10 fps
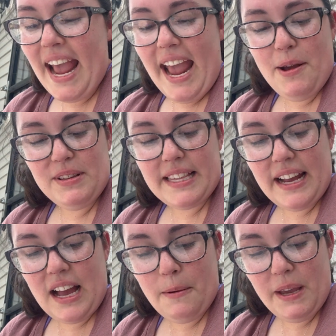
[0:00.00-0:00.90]
It was
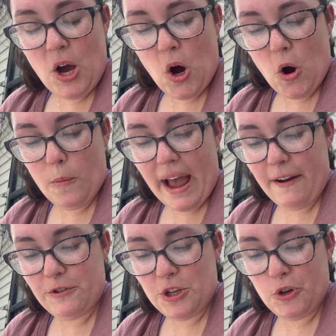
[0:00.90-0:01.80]
like coming home
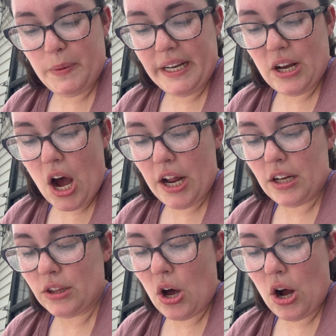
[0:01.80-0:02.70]
after you'd been gone
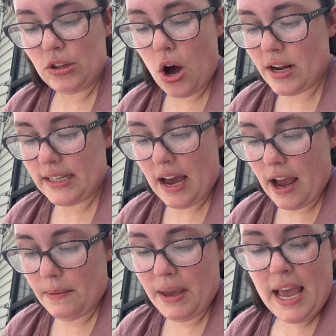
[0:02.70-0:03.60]
a long, long
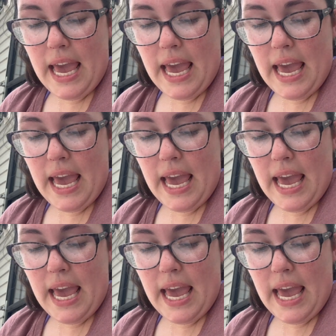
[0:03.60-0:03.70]
time.